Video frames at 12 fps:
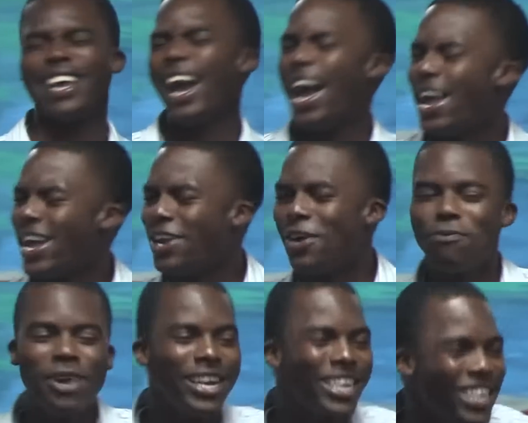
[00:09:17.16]
I ain't got no
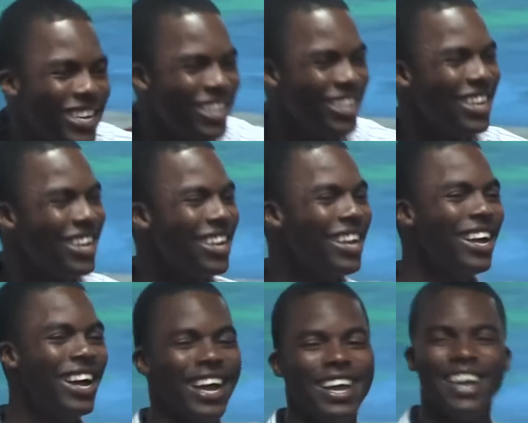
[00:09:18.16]

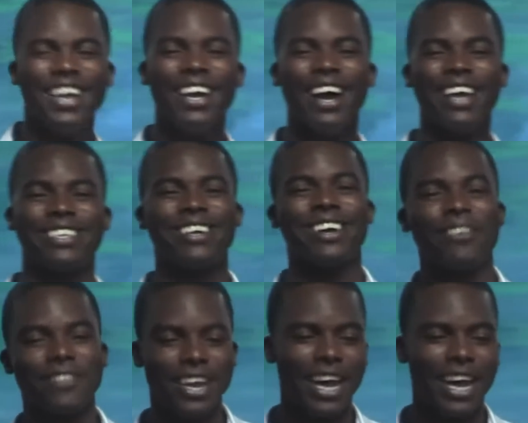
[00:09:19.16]
money. I took off the